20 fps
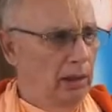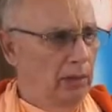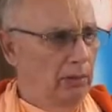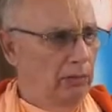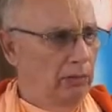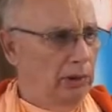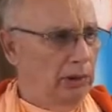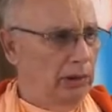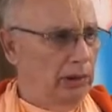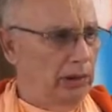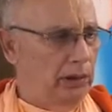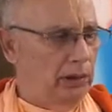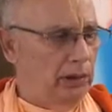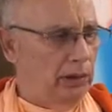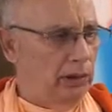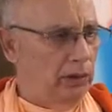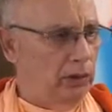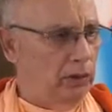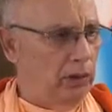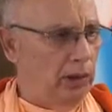Was it the
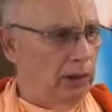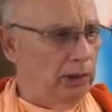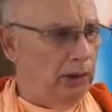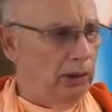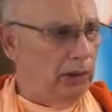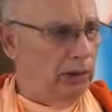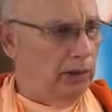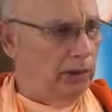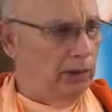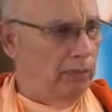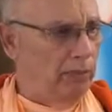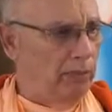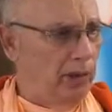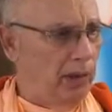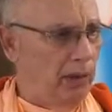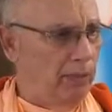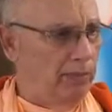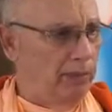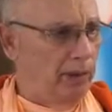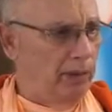instructions of
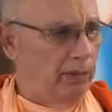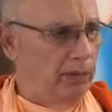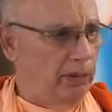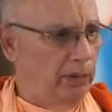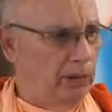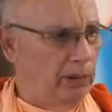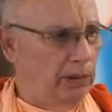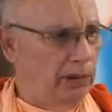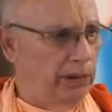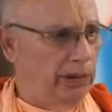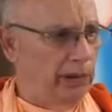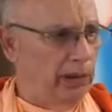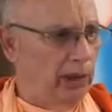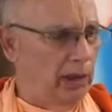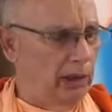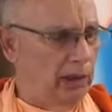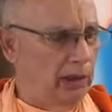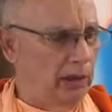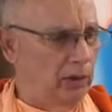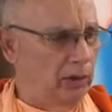Mahaprabhu to
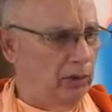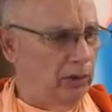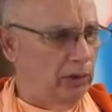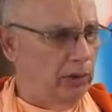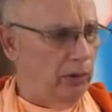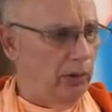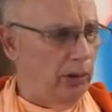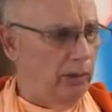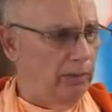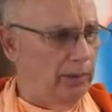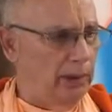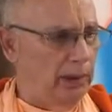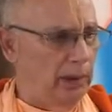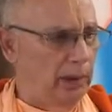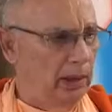Sanatan Goswami?